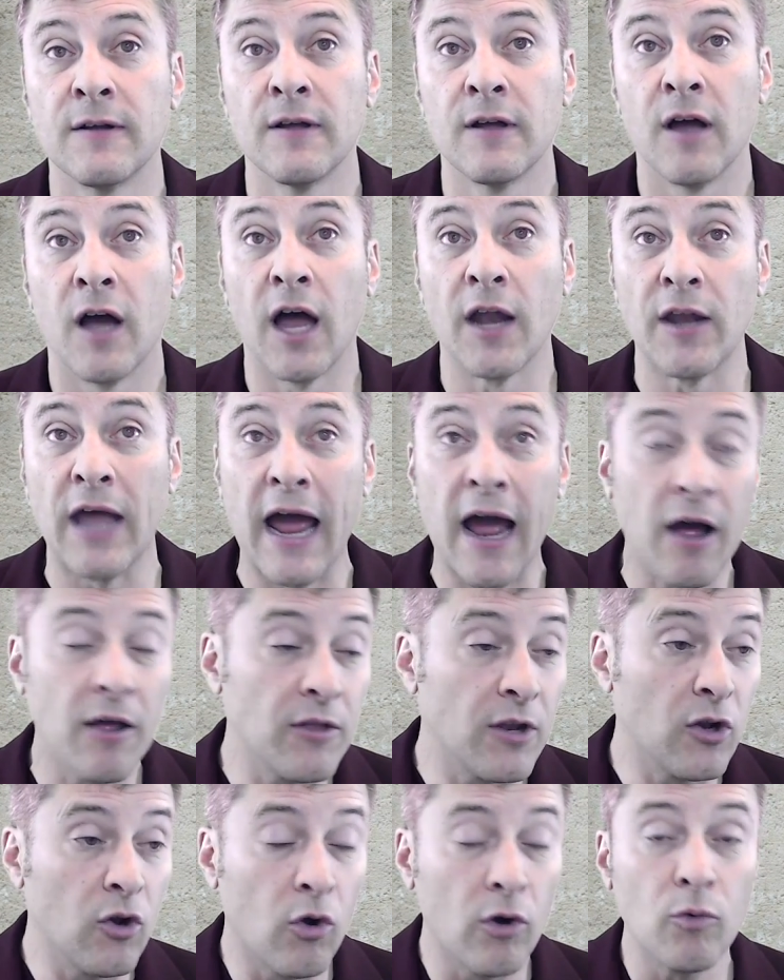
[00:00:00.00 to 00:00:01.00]
on how the
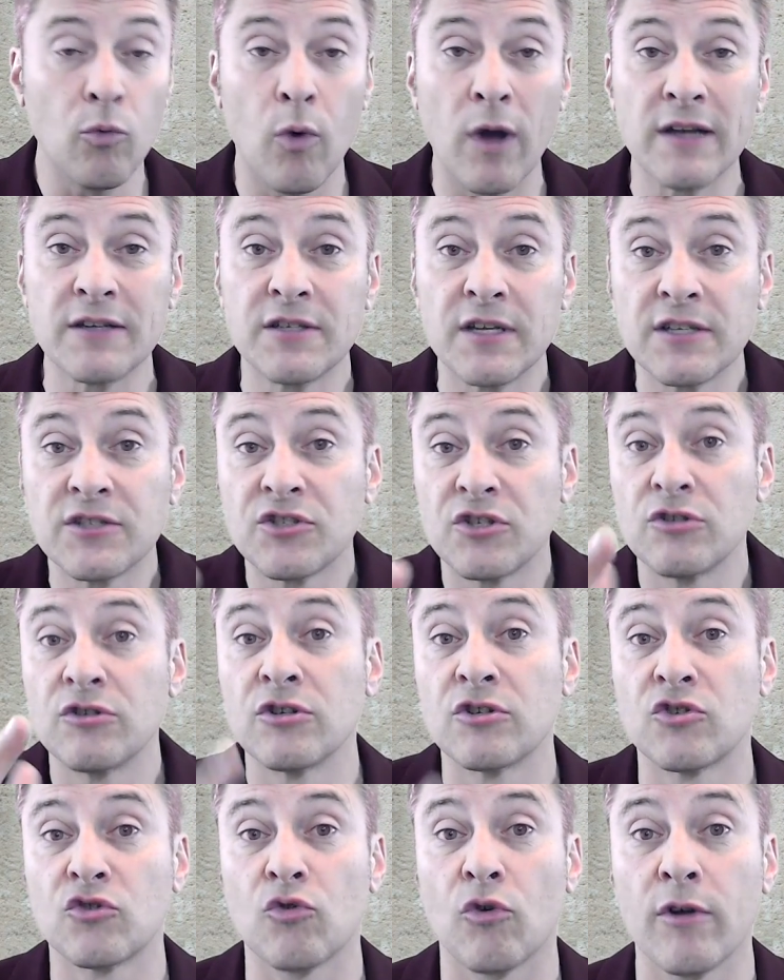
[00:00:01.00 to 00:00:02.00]
Lord wants us to
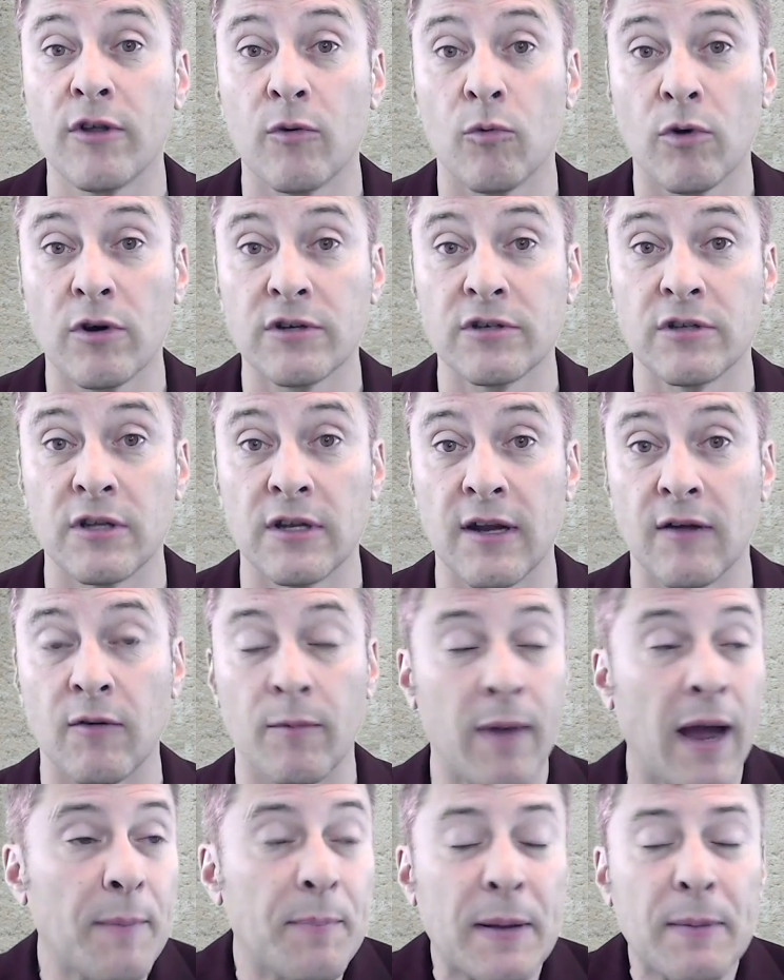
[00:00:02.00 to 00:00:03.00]
destroy the works of the devil.
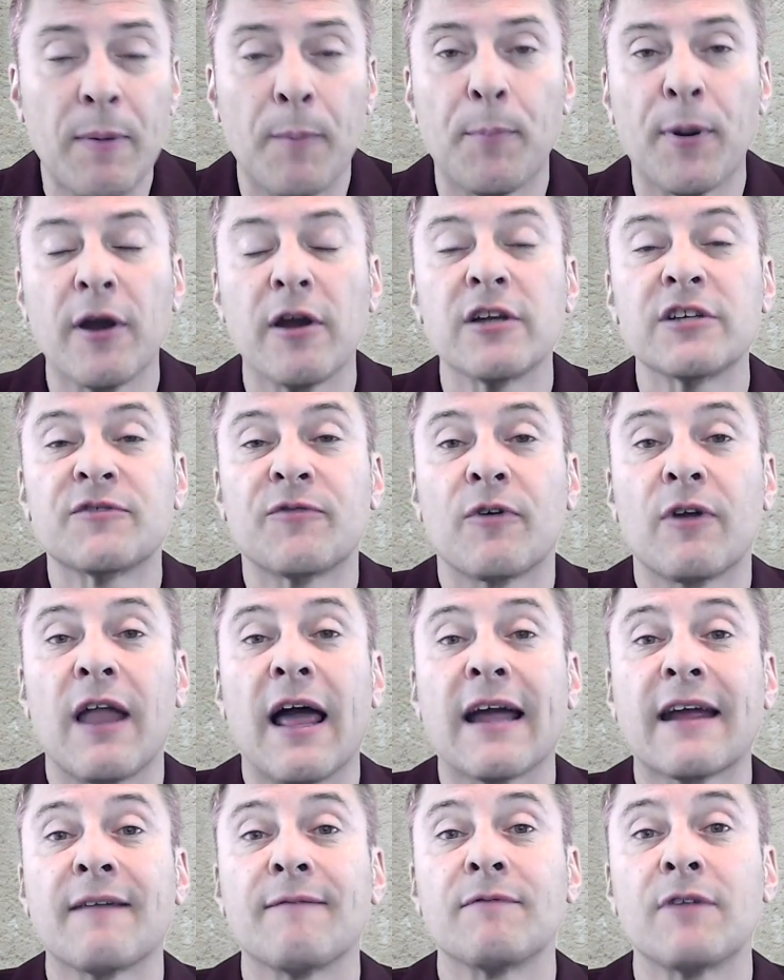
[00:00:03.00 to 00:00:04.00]
My people perish for
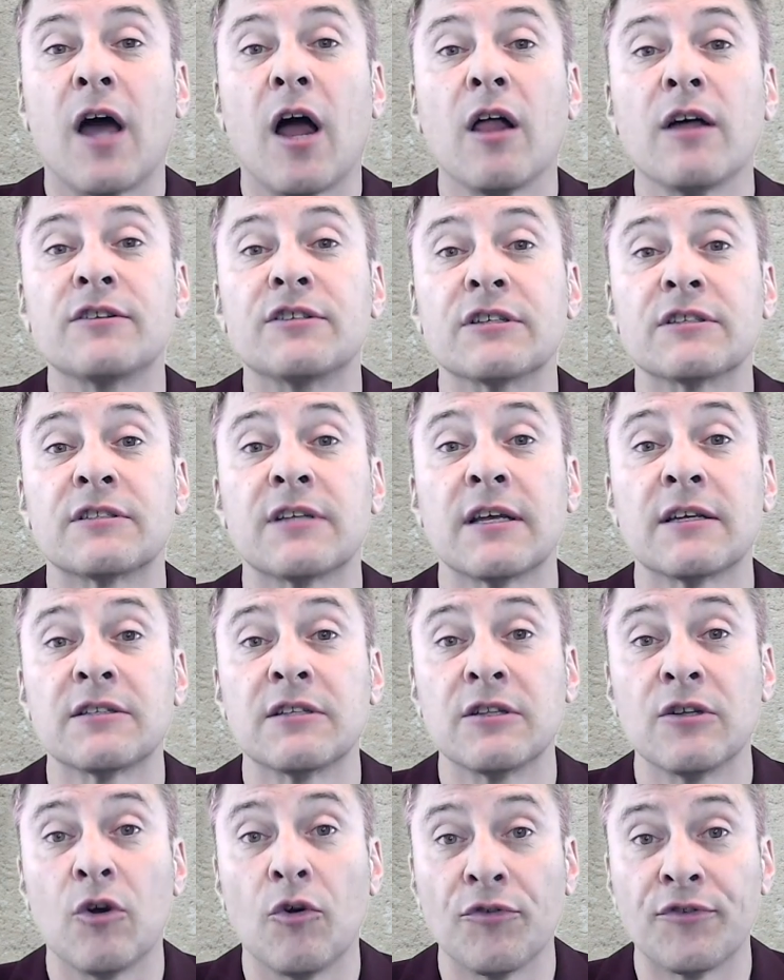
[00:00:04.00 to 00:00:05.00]
lack of knowledge, it says in
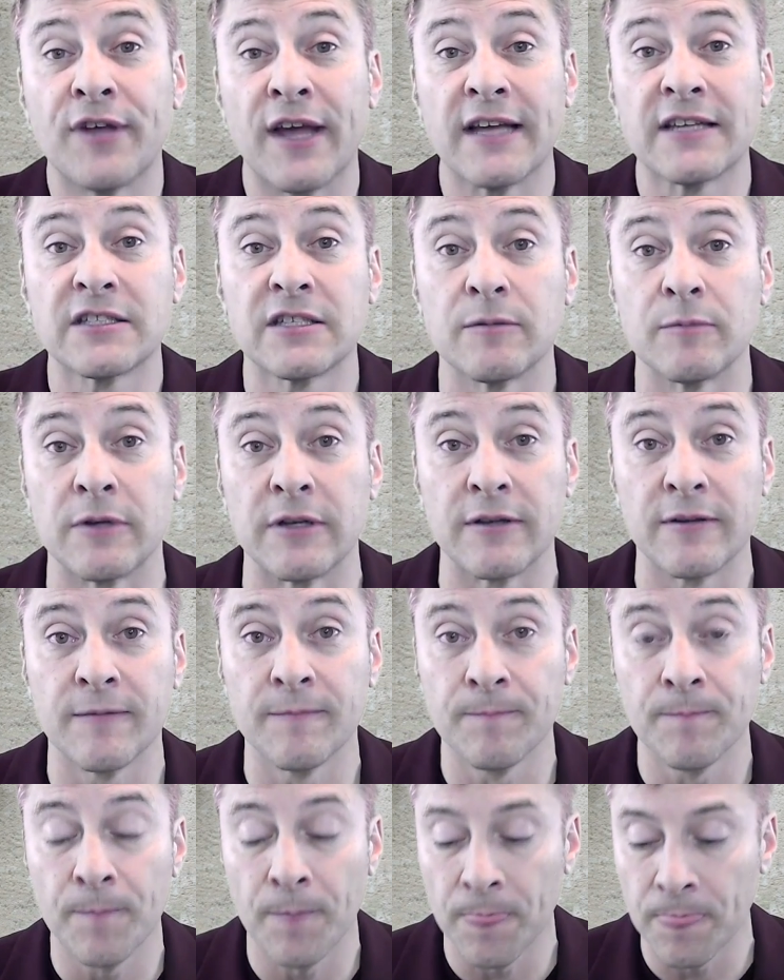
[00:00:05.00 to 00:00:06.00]
the Old Testament.
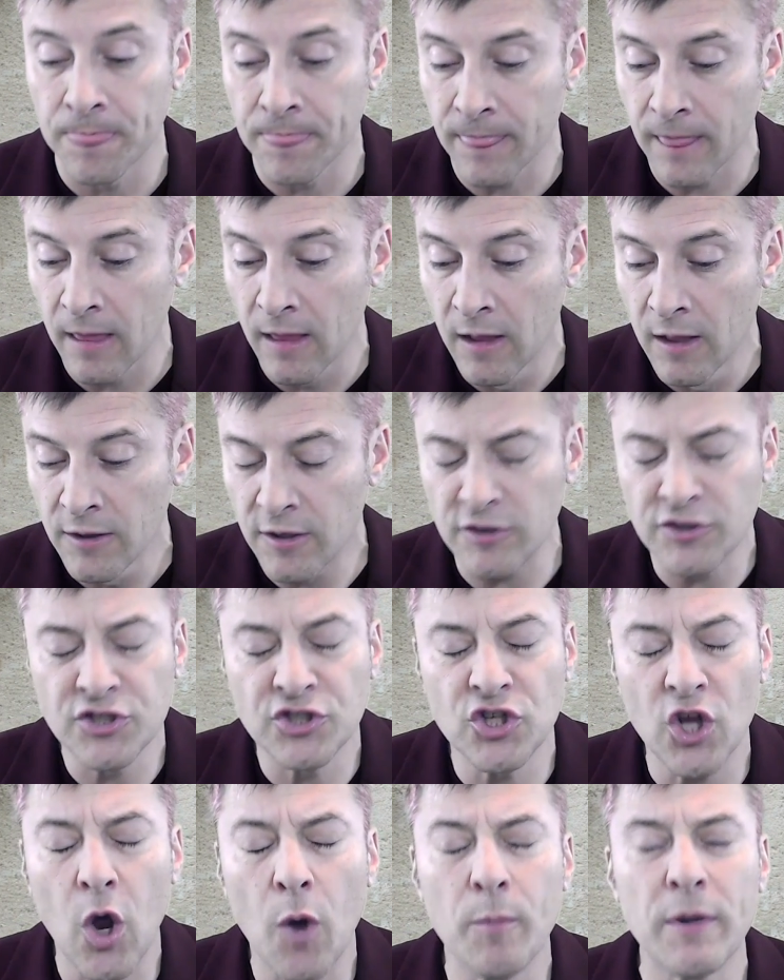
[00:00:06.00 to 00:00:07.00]
There's
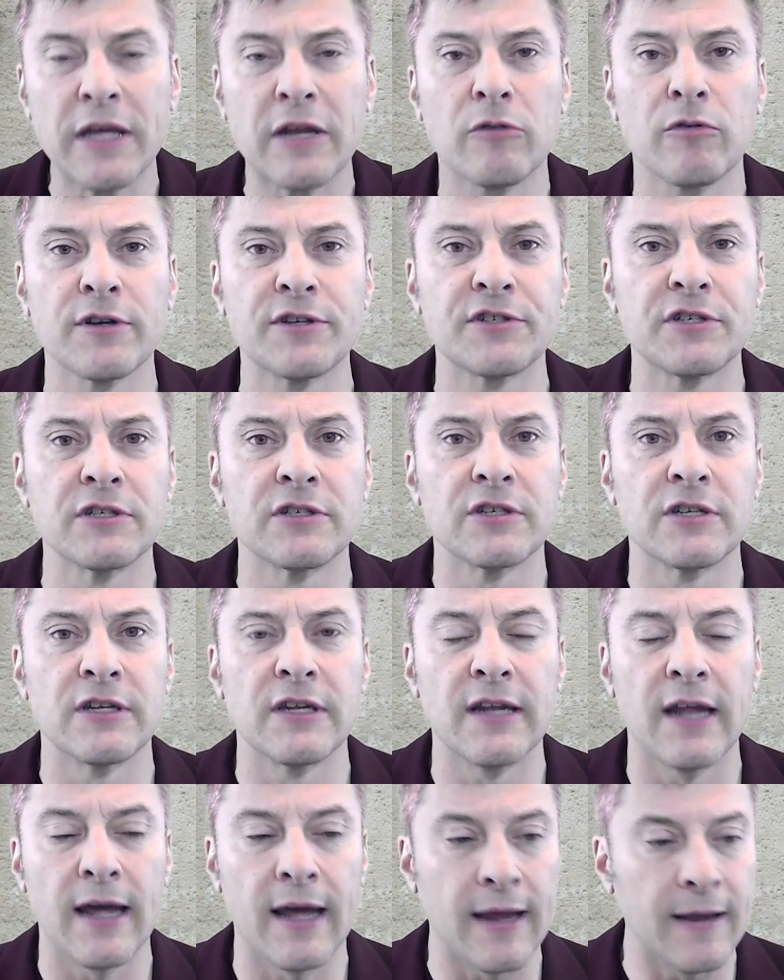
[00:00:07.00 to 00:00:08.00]
so many Christians
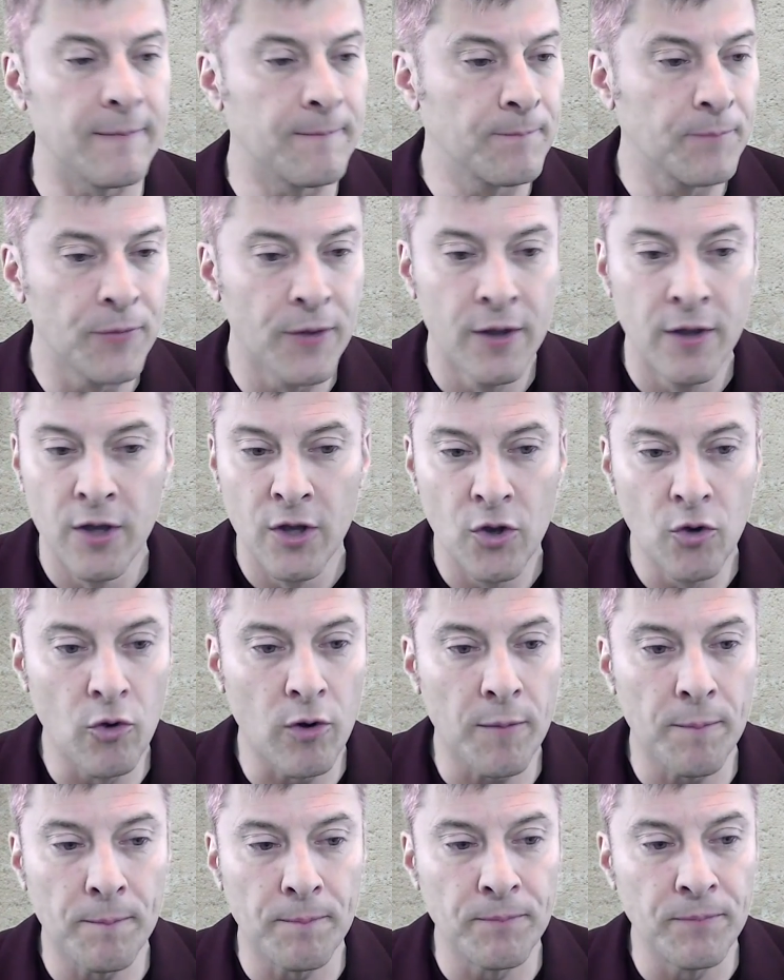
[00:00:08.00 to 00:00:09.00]
today who
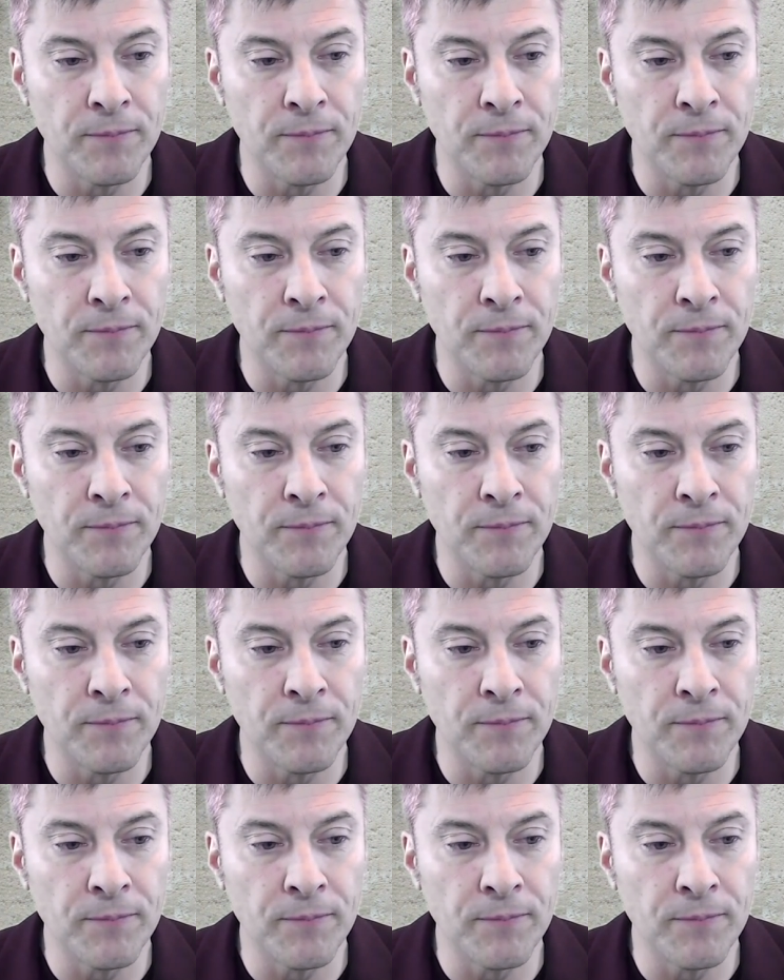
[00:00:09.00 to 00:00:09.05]
are